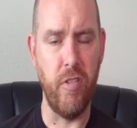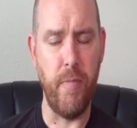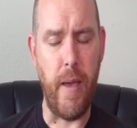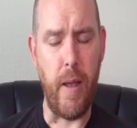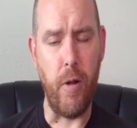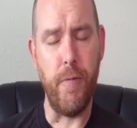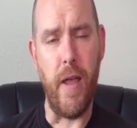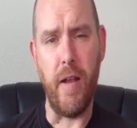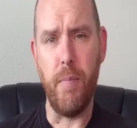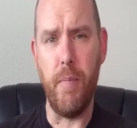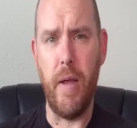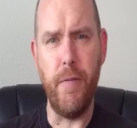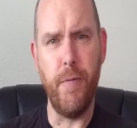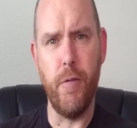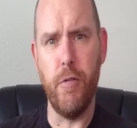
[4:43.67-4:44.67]
As a matter of fact,
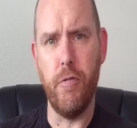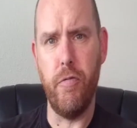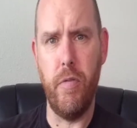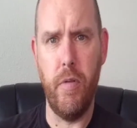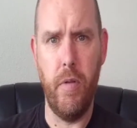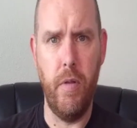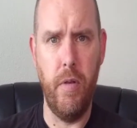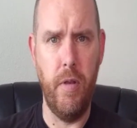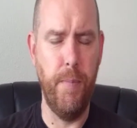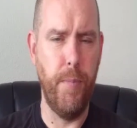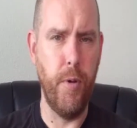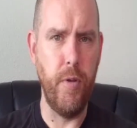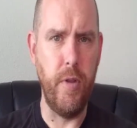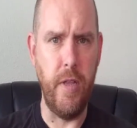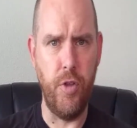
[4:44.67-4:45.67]
my first
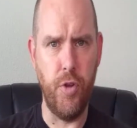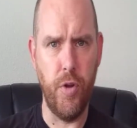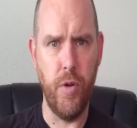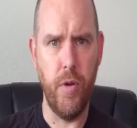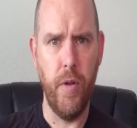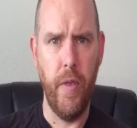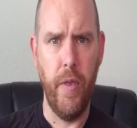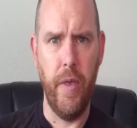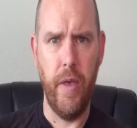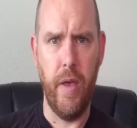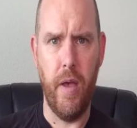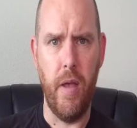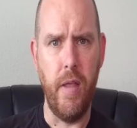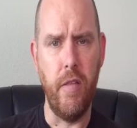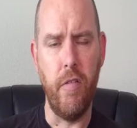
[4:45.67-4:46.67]
Ninpo teacher
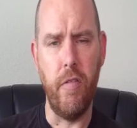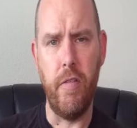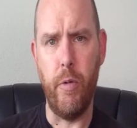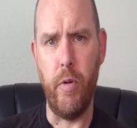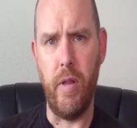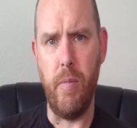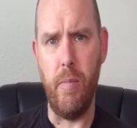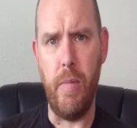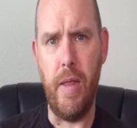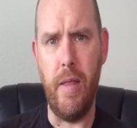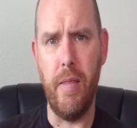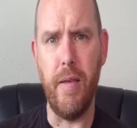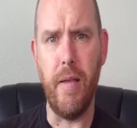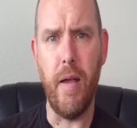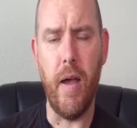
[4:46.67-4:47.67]
instilled in
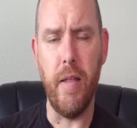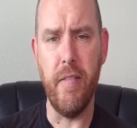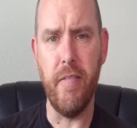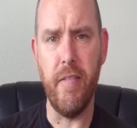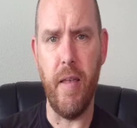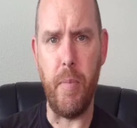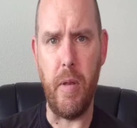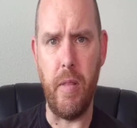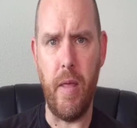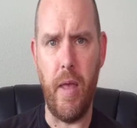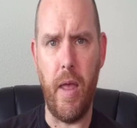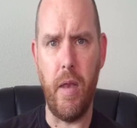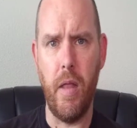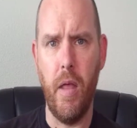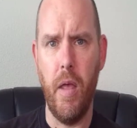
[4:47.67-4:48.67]
me the concept
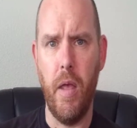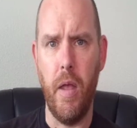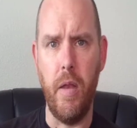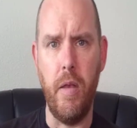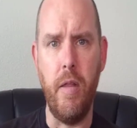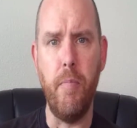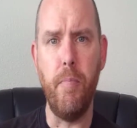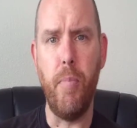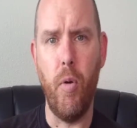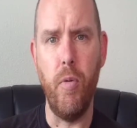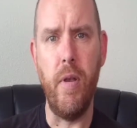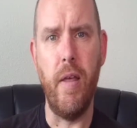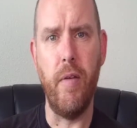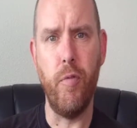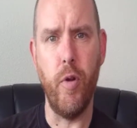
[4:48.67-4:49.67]
that Ninpo
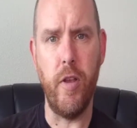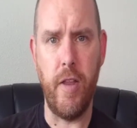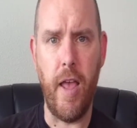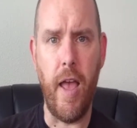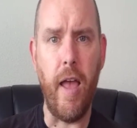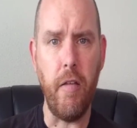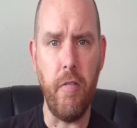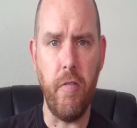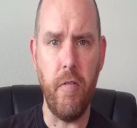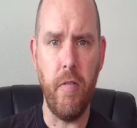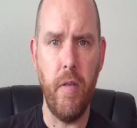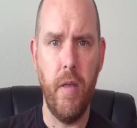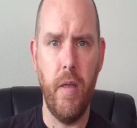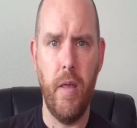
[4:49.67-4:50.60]
never attacks,